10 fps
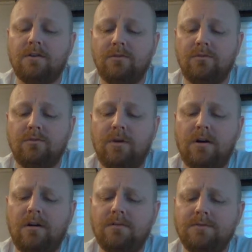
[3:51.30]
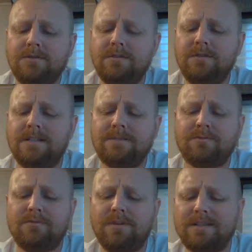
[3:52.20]
You all run an
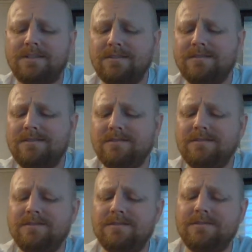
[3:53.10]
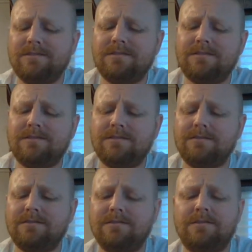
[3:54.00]
inspiration
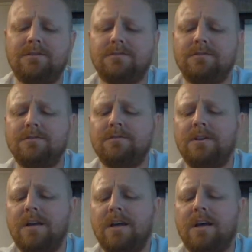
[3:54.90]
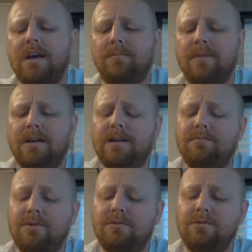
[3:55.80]
and made
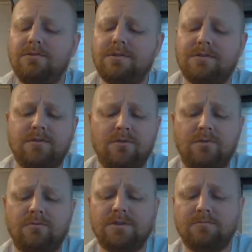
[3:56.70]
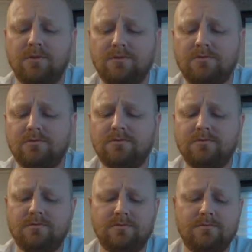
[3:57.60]
music so much
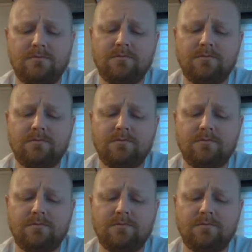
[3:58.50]
more.